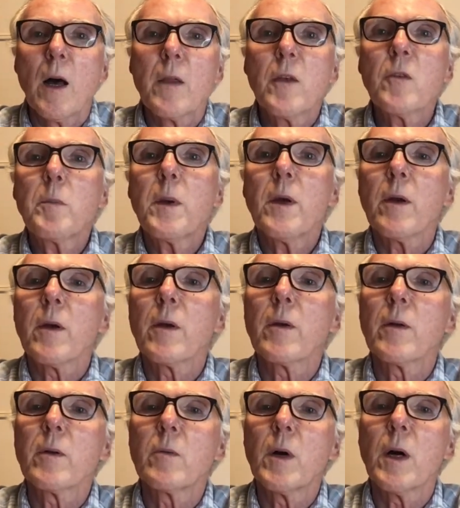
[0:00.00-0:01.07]
This beer,
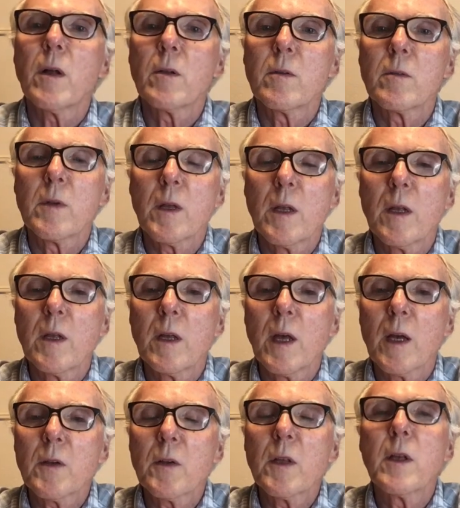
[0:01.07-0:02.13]
well,
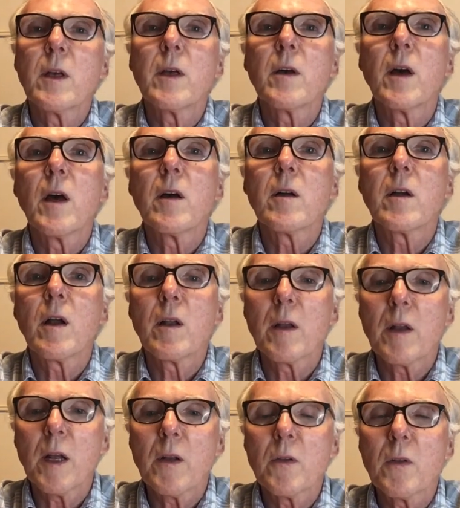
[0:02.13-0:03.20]
actually, I'll
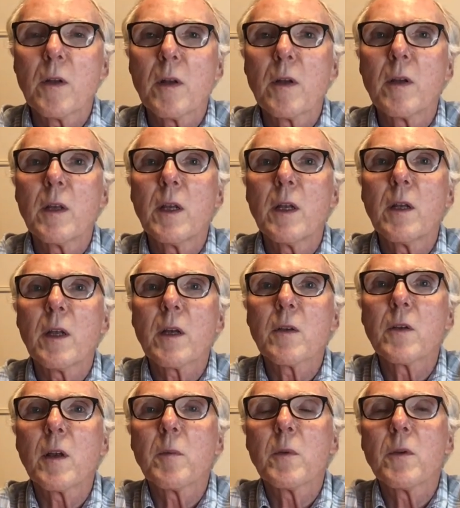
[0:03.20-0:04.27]
announce it in the
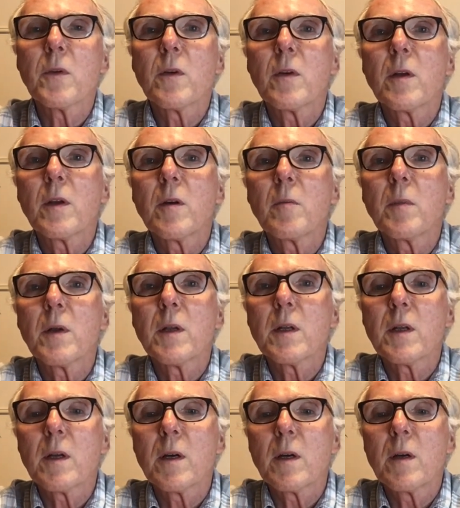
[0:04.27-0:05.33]
next episode here, but
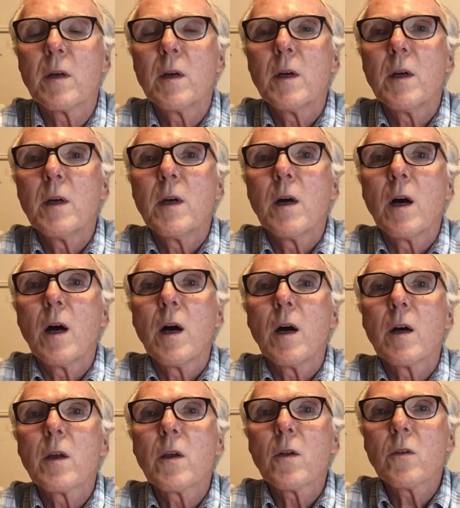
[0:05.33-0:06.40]

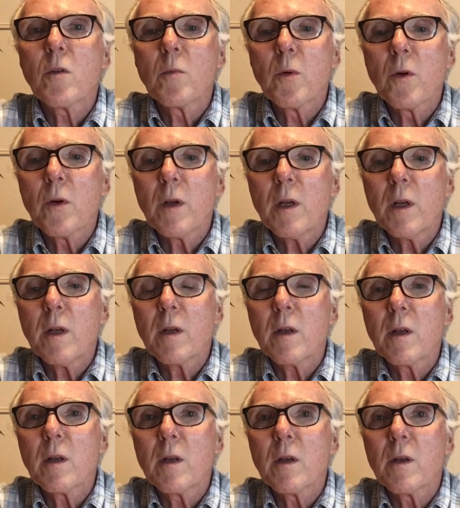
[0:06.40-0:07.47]
Kyoto Brewing
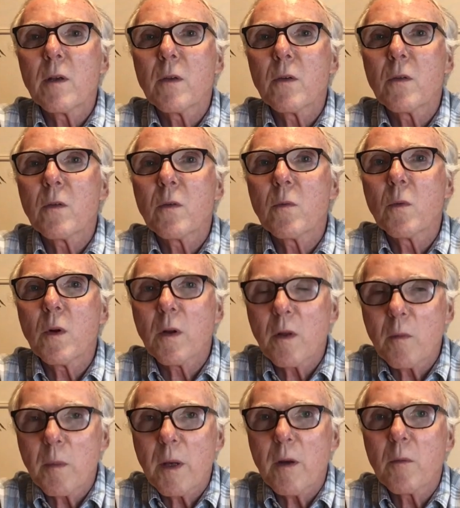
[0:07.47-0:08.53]
is one of
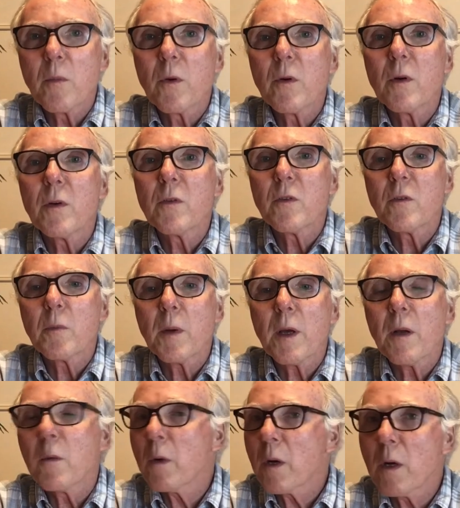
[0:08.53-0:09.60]
the better breweries in
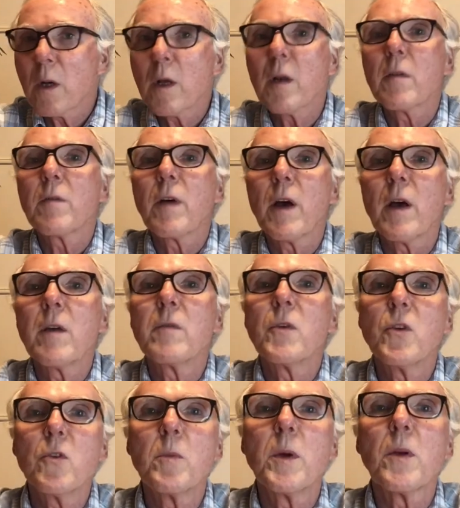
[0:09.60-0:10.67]
Japan. We're going to look at five
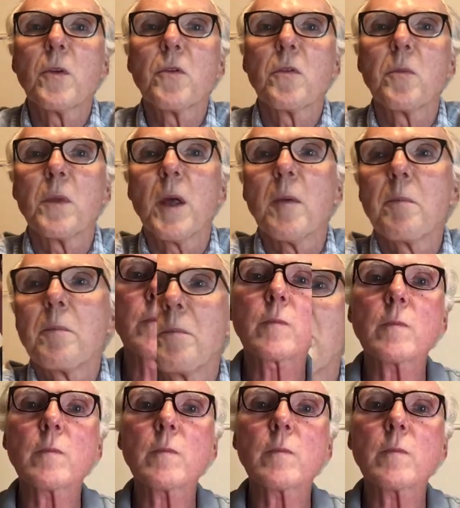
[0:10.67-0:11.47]
new beers from them.